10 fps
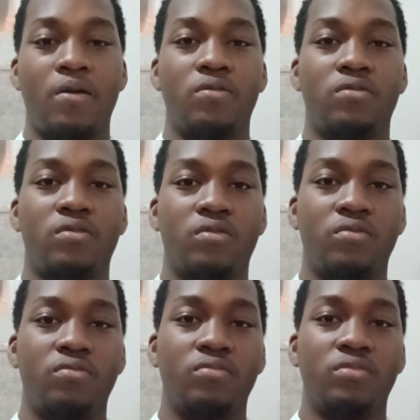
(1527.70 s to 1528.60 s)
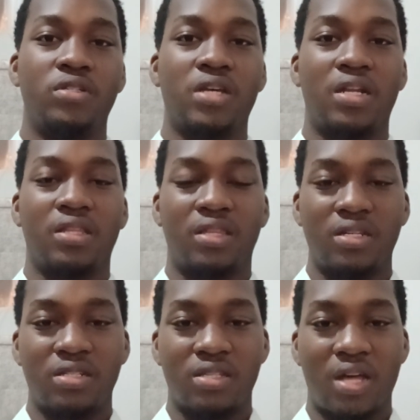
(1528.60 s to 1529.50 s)
So these are the
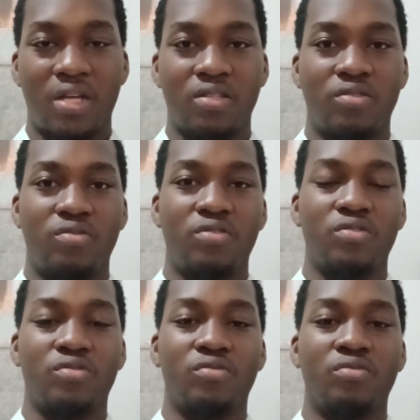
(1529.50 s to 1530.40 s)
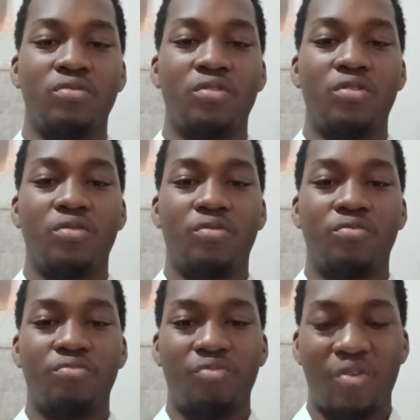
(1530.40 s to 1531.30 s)
things that you need to
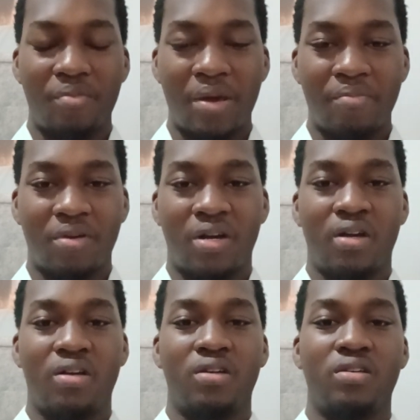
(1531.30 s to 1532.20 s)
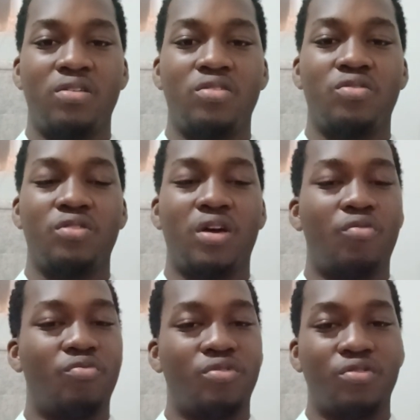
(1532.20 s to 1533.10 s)
remember so that
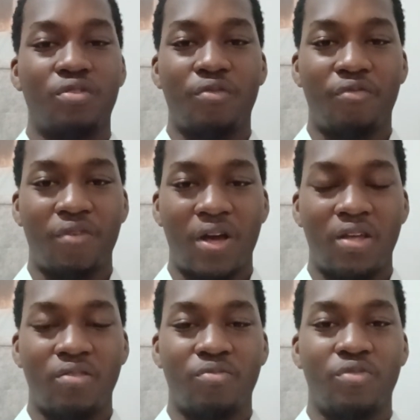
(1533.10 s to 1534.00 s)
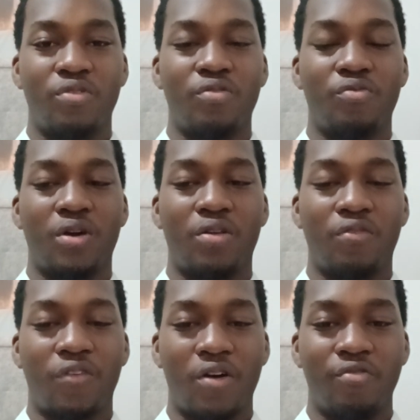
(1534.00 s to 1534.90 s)
we are not
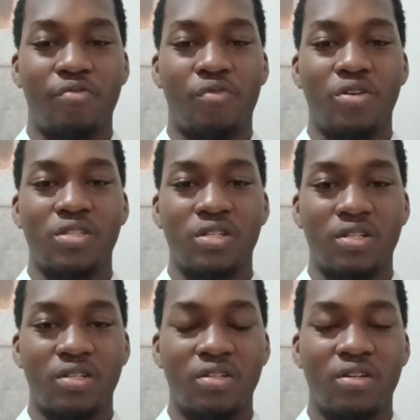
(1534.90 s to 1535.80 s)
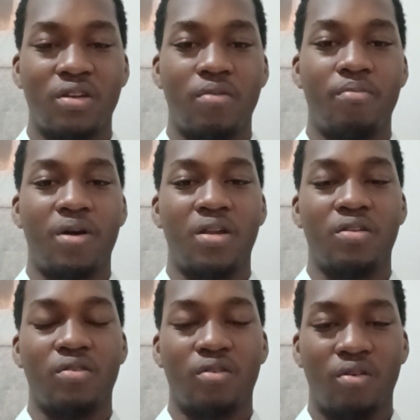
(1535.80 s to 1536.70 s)
found wanting by the
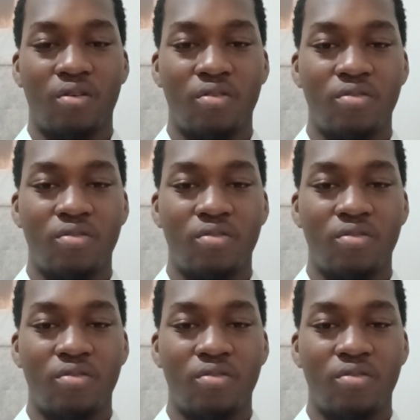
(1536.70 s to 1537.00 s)
law.